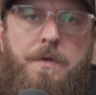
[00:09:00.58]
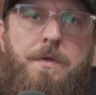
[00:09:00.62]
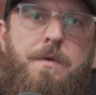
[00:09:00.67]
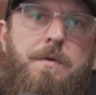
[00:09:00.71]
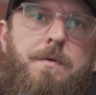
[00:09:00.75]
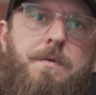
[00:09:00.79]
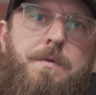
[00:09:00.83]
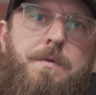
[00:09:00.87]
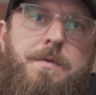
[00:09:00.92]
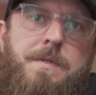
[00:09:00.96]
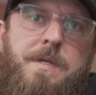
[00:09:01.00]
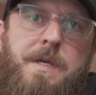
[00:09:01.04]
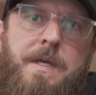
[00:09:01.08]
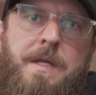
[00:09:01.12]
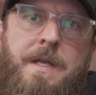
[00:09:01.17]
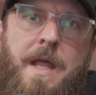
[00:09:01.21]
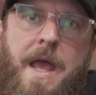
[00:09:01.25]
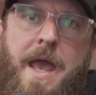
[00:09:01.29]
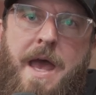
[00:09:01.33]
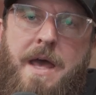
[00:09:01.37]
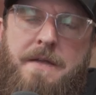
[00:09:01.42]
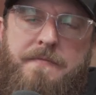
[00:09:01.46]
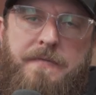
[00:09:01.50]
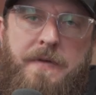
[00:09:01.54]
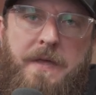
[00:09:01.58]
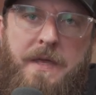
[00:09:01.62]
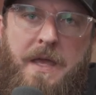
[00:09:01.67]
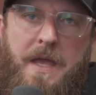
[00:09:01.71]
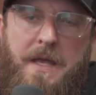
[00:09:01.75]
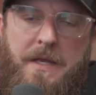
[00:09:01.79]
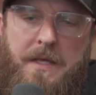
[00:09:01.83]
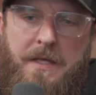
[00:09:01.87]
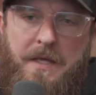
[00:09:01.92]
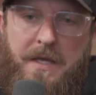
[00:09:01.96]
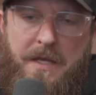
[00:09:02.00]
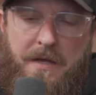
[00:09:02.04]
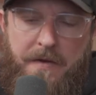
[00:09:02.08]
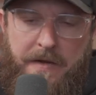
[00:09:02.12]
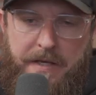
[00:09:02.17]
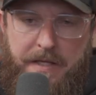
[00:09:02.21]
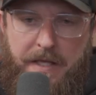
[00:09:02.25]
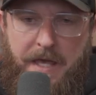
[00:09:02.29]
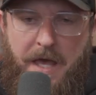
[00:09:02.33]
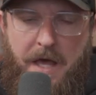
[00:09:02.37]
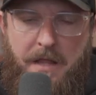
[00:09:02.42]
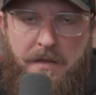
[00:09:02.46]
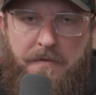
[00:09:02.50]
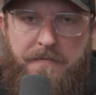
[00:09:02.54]
use in advocating here
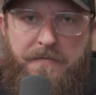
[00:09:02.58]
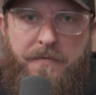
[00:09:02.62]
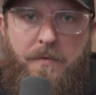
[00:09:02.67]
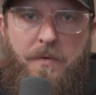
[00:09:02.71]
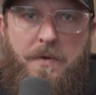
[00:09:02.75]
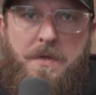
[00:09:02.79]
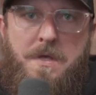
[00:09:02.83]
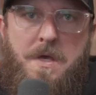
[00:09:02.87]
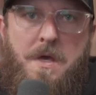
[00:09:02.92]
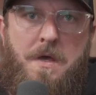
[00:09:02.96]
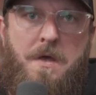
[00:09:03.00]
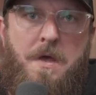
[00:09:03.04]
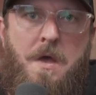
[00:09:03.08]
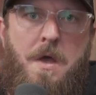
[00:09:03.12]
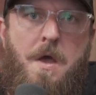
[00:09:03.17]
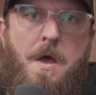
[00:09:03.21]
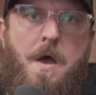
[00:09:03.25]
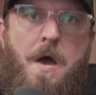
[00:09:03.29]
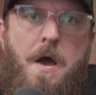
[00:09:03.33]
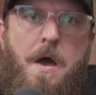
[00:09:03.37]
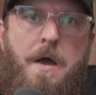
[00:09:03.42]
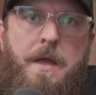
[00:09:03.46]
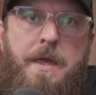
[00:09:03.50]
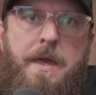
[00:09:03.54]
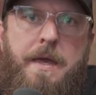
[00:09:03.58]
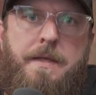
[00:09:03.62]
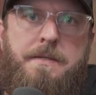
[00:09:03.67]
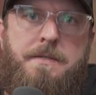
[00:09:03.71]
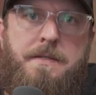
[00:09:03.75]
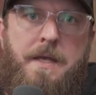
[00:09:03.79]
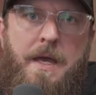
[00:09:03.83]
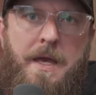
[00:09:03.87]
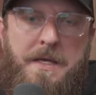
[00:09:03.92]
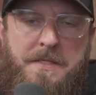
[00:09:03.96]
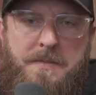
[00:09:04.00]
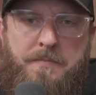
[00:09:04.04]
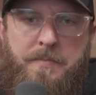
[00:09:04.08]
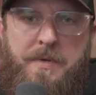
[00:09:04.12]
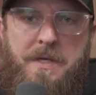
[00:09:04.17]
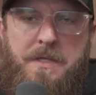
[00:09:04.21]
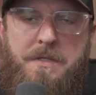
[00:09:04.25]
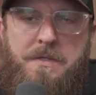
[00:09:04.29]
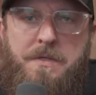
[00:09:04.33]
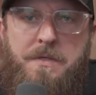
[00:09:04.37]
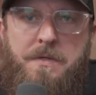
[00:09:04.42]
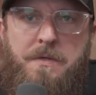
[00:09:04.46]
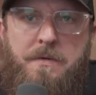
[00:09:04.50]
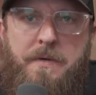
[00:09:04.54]
in California against
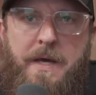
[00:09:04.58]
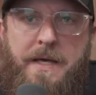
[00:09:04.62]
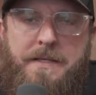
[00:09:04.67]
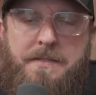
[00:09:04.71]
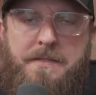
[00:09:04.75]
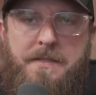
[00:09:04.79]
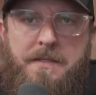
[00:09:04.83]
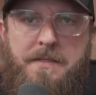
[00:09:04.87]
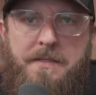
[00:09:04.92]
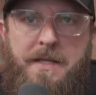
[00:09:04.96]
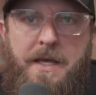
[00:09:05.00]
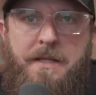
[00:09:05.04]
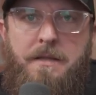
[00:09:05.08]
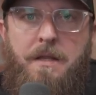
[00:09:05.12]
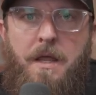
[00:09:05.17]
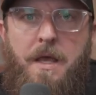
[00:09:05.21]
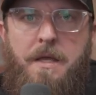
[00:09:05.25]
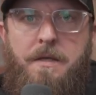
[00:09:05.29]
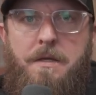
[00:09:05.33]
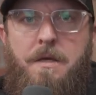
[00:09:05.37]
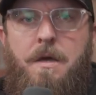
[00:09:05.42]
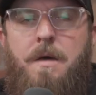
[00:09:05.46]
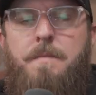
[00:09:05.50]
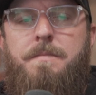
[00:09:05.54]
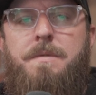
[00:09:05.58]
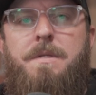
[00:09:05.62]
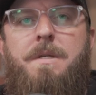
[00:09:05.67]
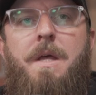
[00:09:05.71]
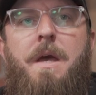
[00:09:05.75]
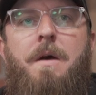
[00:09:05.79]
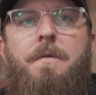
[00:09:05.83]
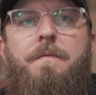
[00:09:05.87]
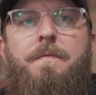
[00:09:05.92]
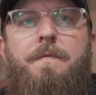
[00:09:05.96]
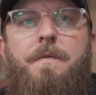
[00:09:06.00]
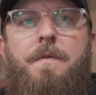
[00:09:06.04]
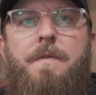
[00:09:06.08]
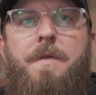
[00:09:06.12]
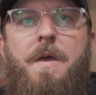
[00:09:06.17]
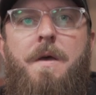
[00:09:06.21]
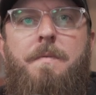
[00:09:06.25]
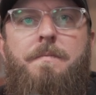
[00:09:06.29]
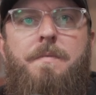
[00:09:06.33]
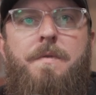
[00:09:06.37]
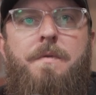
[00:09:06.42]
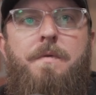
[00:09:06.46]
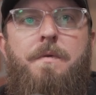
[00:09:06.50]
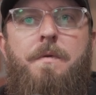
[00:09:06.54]
SB2 as the deadline comes down for
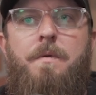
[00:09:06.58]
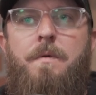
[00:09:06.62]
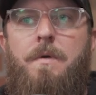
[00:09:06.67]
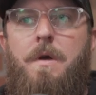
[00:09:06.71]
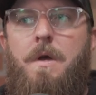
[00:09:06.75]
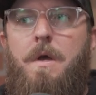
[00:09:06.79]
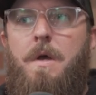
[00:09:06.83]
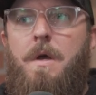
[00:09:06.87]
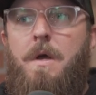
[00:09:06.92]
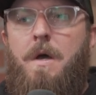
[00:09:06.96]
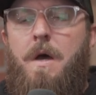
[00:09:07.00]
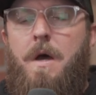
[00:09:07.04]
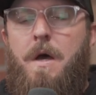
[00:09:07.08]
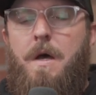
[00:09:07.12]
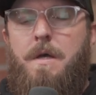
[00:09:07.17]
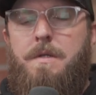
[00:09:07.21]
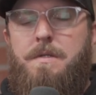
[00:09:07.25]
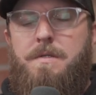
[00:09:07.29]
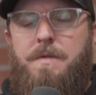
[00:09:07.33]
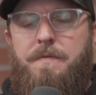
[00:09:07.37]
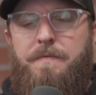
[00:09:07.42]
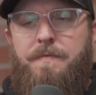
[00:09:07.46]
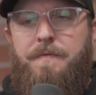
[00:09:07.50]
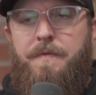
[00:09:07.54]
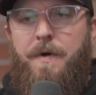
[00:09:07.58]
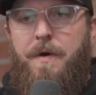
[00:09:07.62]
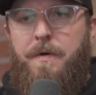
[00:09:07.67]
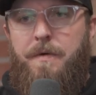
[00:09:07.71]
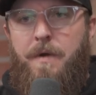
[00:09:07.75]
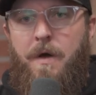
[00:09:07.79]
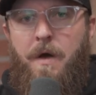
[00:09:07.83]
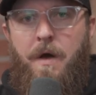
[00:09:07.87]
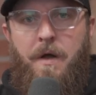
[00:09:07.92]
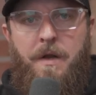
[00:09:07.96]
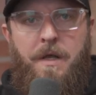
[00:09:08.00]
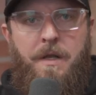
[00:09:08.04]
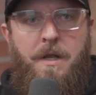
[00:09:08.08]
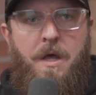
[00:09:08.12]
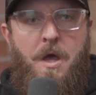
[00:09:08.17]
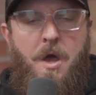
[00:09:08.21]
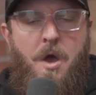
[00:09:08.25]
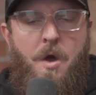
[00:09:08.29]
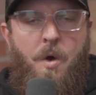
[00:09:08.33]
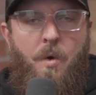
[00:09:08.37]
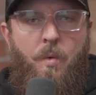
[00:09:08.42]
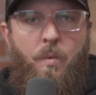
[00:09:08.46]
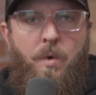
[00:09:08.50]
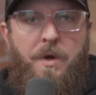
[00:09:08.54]
them to uh, to vote on it
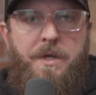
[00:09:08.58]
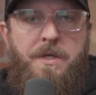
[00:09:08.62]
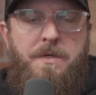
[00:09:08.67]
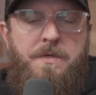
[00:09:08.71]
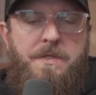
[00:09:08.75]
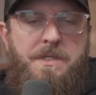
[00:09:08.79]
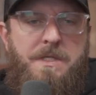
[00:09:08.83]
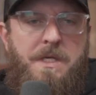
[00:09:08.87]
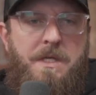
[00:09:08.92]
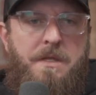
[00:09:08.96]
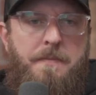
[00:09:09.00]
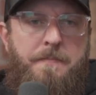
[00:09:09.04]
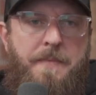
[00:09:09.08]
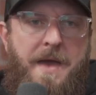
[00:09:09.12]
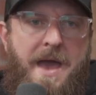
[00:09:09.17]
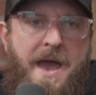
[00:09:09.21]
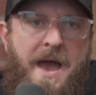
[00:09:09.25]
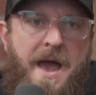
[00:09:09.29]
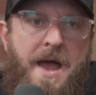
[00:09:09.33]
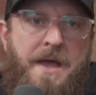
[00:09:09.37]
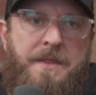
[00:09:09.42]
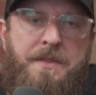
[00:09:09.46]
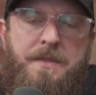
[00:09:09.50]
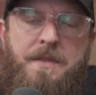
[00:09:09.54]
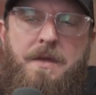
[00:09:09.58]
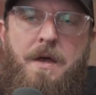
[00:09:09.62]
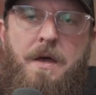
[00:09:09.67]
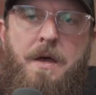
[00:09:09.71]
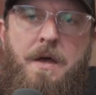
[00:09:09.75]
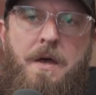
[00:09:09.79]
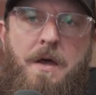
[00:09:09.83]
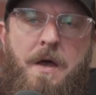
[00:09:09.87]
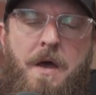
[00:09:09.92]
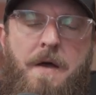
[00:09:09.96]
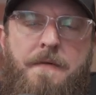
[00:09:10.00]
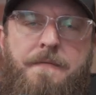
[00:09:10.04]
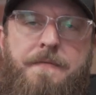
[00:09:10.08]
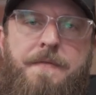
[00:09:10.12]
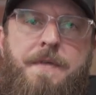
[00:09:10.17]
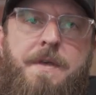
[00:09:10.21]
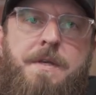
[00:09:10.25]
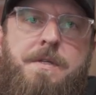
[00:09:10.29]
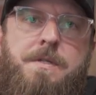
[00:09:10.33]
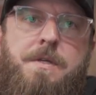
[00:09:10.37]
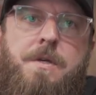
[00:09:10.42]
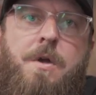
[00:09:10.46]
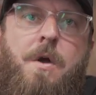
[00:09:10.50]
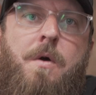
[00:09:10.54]
what do you see the path uh, of
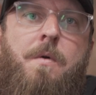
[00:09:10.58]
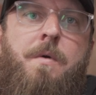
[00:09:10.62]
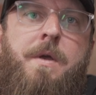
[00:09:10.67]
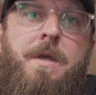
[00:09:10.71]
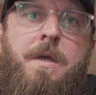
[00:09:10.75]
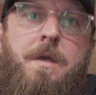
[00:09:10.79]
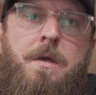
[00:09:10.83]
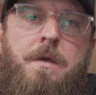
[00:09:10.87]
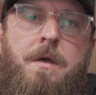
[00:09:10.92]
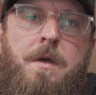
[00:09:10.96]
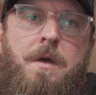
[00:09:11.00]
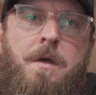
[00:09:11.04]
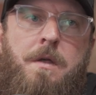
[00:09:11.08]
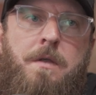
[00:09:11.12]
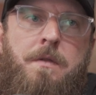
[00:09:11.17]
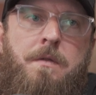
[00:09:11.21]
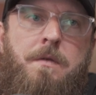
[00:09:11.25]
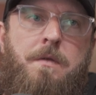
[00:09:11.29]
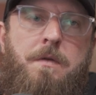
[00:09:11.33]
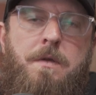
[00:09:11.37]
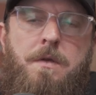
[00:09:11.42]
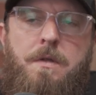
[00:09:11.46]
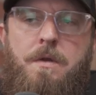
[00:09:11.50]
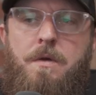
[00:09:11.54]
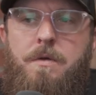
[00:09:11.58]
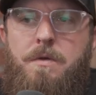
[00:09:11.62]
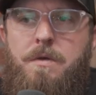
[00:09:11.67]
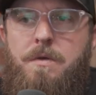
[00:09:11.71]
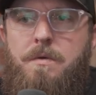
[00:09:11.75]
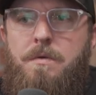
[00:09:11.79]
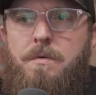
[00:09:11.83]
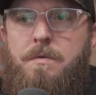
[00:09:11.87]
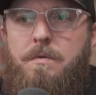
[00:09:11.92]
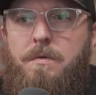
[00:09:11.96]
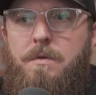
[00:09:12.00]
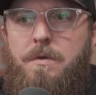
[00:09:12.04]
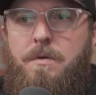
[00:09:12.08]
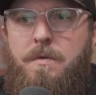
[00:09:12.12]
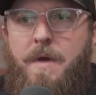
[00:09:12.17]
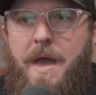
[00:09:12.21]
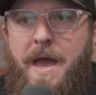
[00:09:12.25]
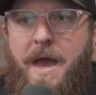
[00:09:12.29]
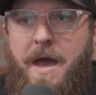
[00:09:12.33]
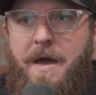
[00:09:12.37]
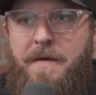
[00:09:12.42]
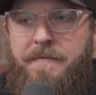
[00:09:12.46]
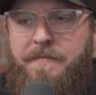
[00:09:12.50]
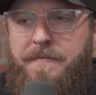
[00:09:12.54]
this going? Uh, you know, you you
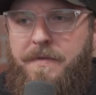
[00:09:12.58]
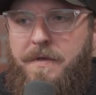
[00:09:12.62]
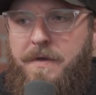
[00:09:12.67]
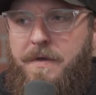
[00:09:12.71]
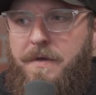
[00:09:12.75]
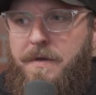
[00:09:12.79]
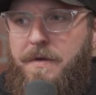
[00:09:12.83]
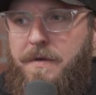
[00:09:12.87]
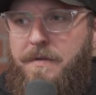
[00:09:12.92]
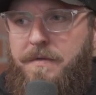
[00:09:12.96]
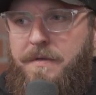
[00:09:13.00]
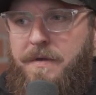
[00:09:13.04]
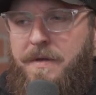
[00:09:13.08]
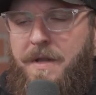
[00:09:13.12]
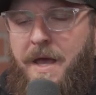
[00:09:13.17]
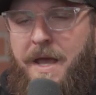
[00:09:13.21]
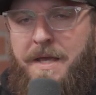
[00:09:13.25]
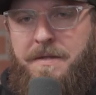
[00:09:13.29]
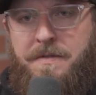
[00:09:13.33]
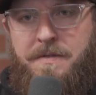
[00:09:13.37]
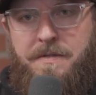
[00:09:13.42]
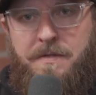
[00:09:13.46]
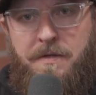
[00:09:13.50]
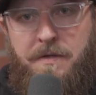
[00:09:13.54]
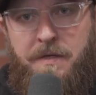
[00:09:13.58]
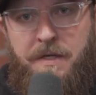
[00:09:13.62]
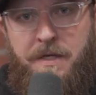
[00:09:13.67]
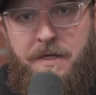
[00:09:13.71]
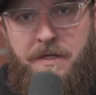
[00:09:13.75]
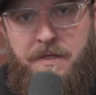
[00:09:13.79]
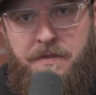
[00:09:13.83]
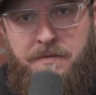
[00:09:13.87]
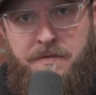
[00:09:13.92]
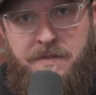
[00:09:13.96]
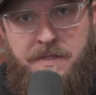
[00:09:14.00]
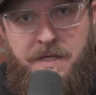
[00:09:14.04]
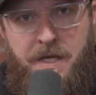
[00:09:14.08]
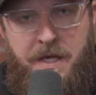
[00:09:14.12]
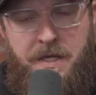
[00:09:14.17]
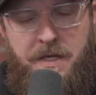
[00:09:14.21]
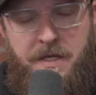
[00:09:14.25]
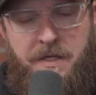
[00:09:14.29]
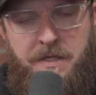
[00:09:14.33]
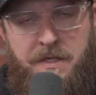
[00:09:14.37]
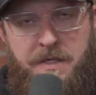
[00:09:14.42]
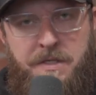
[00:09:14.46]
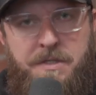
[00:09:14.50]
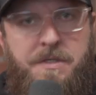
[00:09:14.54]
have the the Ninth Circuit. You said
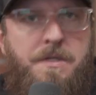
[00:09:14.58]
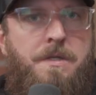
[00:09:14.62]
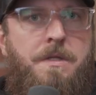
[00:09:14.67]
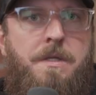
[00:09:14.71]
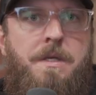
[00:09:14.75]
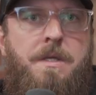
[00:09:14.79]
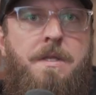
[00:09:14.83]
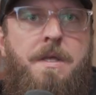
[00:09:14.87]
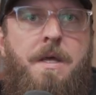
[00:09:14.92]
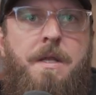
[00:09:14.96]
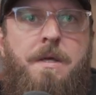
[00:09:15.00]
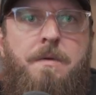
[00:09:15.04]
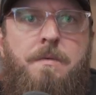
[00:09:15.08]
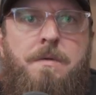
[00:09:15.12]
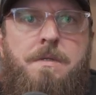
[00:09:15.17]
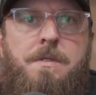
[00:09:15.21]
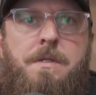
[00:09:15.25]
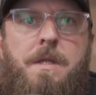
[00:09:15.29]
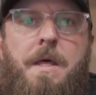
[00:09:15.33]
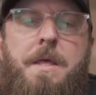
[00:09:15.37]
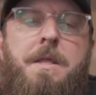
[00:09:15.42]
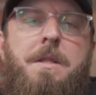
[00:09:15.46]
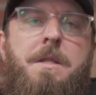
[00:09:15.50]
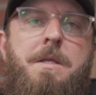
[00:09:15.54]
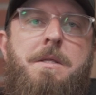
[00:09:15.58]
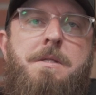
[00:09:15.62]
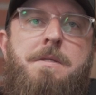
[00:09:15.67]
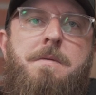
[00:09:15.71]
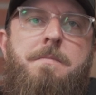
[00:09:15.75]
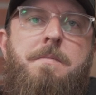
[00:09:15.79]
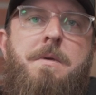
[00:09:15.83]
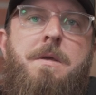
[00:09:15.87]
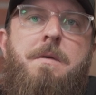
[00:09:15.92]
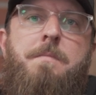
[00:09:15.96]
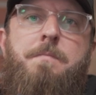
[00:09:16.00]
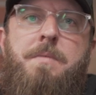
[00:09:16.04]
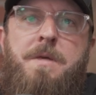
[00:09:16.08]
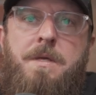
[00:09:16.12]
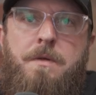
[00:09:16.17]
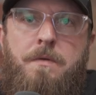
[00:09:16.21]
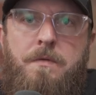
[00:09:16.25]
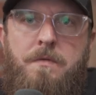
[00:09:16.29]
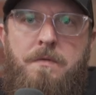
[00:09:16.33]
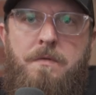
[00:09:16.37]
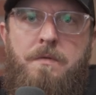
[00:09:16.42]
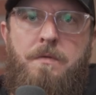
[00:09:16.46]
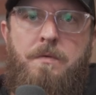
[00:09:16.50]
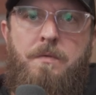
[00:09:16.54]
initially that it was likely to be
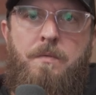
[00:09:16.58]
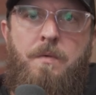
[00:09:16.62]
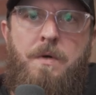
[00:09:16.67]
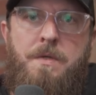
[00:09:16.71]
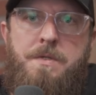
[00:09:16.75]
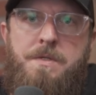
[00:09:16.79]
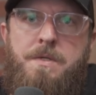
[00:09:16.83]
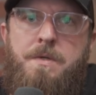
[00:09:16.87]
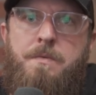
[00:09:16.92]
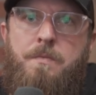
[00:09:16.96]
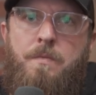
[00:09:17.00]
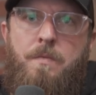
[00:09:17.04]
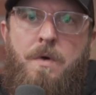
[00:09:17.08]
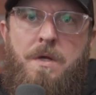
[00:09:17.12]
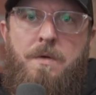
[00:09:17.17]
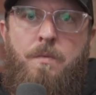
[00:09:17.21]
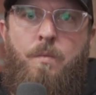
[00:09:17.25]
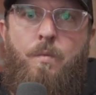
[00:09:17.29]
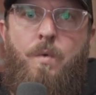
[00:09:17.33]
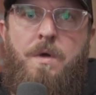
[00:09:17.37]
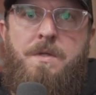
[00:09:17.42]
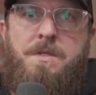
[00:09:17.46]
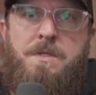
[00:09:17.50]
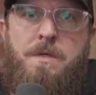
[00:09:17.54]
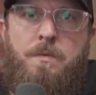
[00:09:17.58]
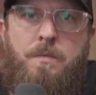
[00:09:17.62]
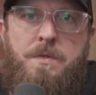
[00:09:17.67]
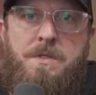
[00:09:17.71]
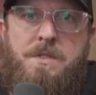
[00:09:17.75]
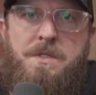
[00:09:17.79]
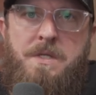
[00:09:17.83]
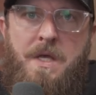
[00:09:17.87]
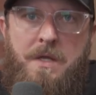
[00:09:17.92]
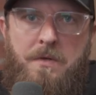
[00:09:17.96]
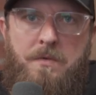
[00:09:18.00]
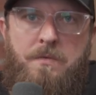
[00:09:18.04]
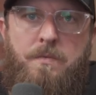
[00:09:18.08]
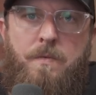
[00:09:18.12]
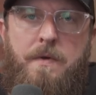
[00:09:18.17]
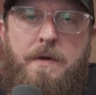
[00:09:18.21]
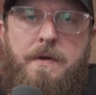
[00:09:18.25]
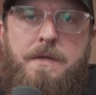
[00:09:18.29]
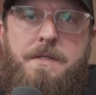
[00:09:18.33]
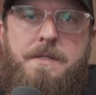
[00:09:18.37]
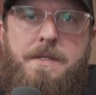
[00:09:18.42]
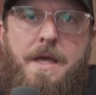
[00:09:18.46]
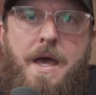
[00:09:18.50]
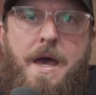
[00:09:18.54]
appealed to once it once it was settled
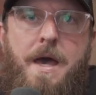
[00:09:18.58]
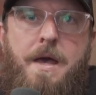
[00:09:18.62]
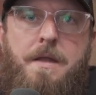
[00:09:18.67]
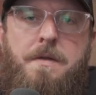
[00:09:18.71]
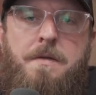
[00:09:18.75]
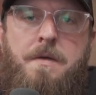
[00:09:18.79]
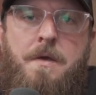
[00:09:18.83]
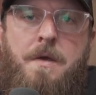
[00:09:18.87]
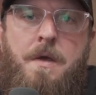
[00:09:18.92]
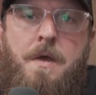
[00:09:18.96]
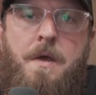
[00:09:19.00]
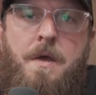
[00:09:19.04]
where it's at.